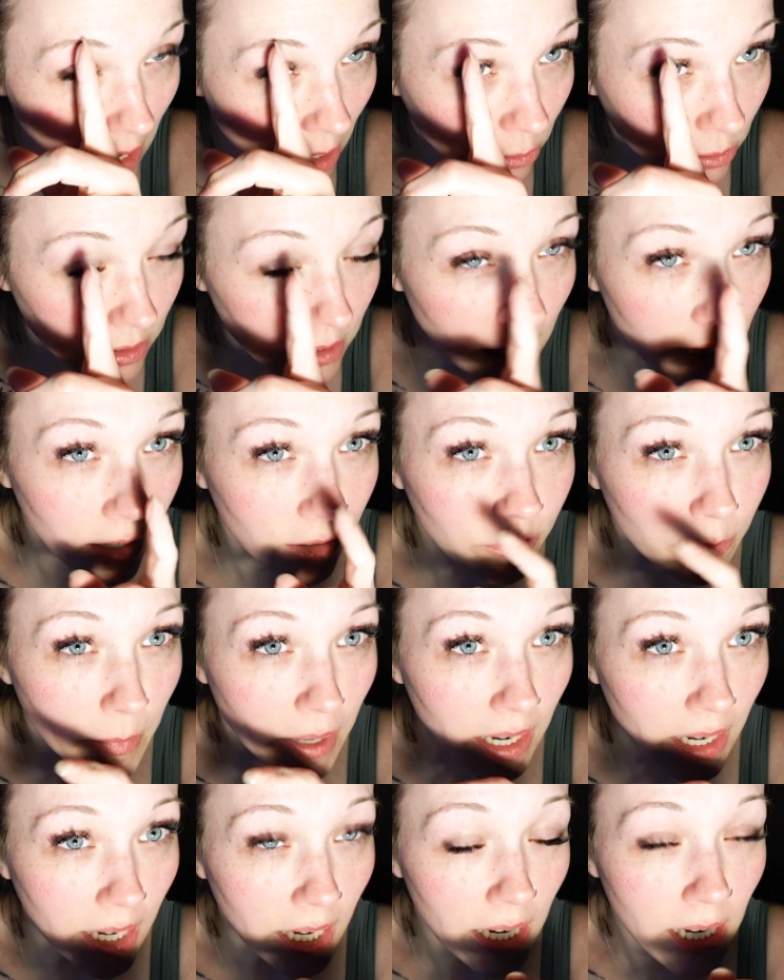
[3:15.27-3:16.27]
outside of
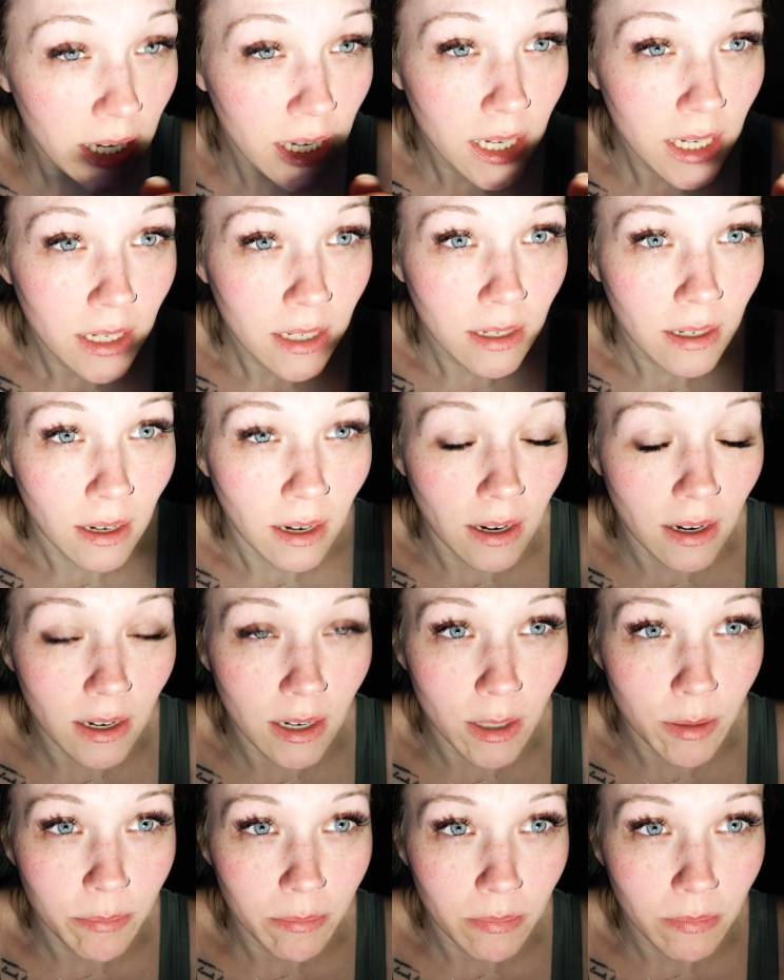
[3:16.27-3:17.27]
my
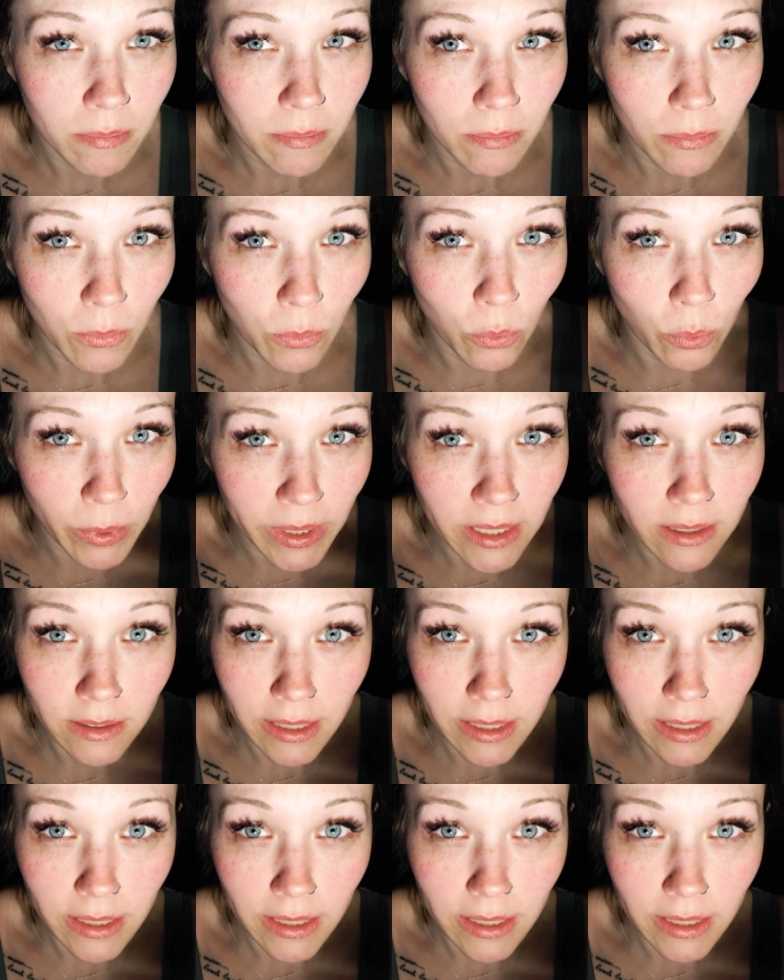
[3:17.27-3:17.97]
real